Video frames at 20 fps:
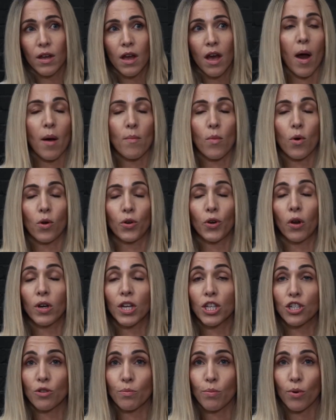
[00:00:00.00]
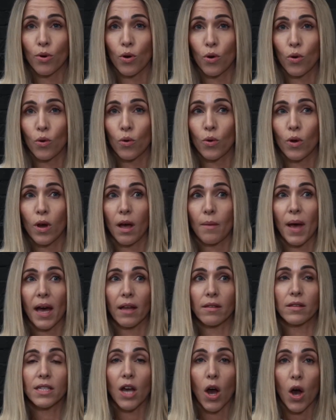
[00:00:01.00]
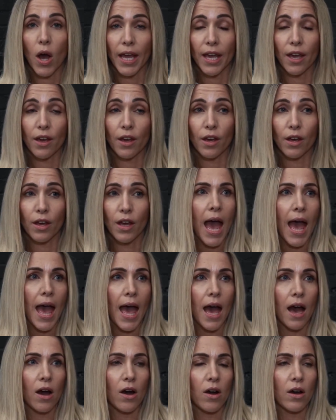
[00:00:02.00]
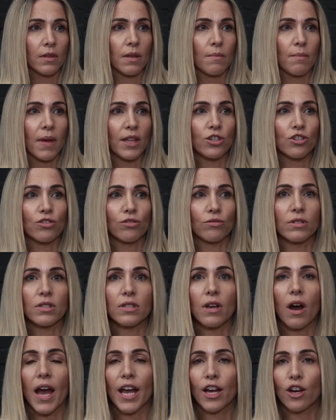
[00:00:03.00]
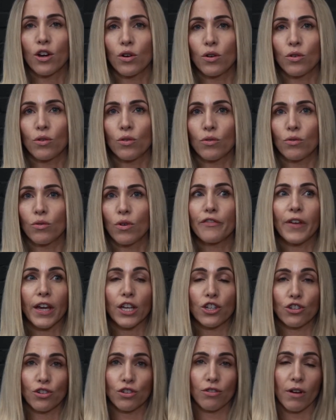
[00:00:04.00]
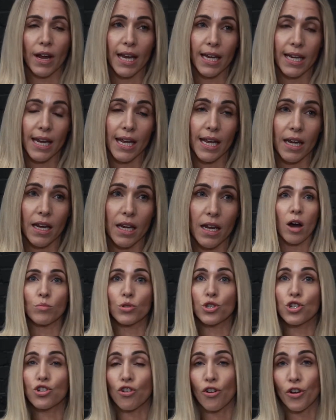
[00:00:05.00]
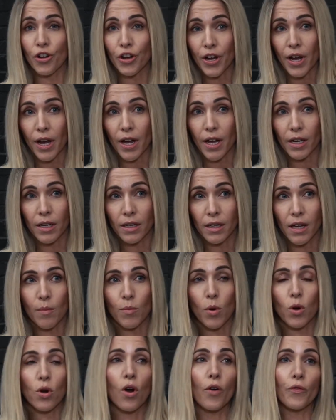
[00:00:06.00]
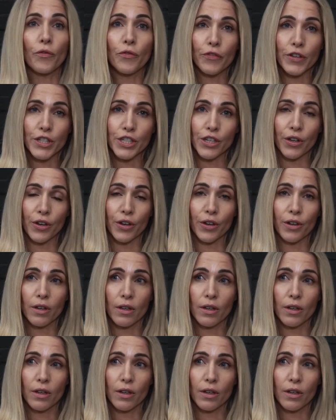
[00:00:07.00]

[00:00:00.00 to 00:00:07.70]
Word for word: I'm more knowledgeable about diet, how the menstrual cycle affects your training. I'm stronger, I'm more confident.